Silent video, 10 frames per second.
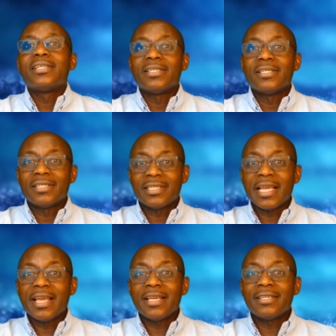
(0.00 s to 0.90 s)

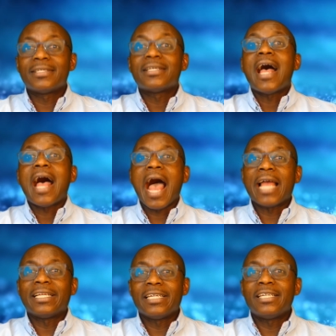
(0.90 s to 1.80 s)
says I
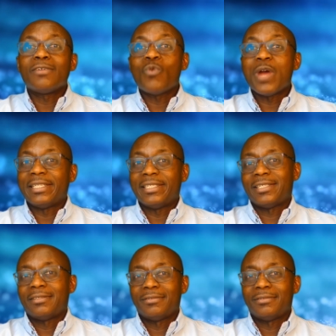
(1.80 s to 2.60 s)
didn't went?